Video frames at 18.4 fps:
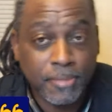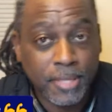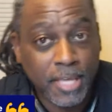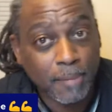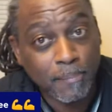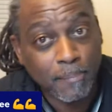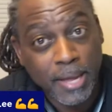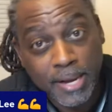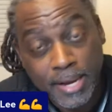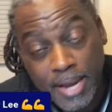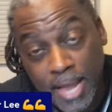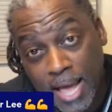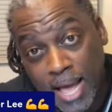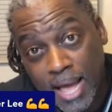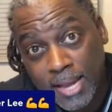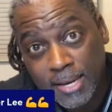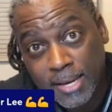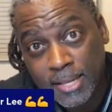It may
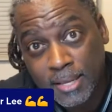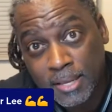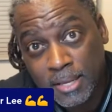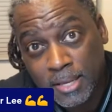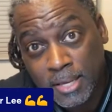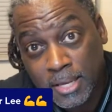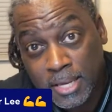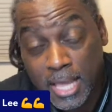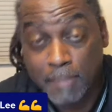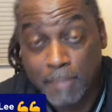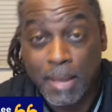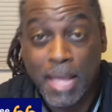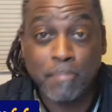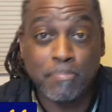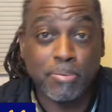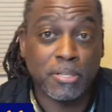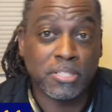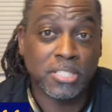not. It
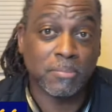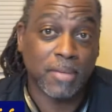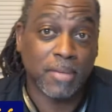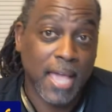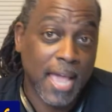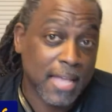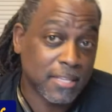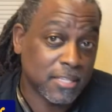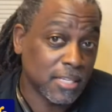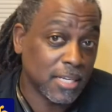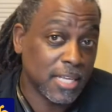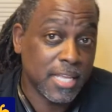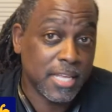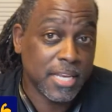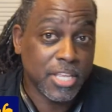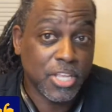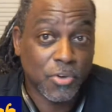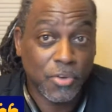might put some
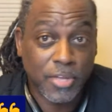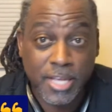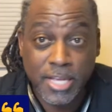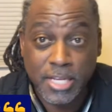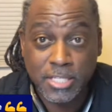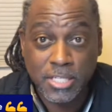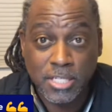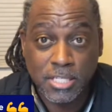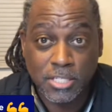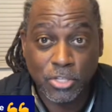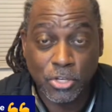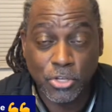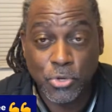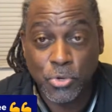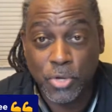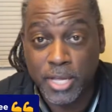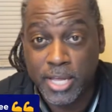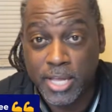gasoline in your engine so
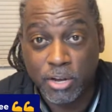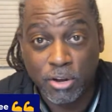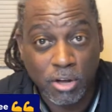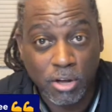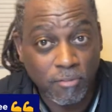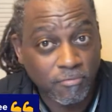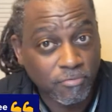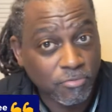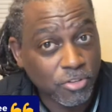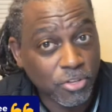you can get off,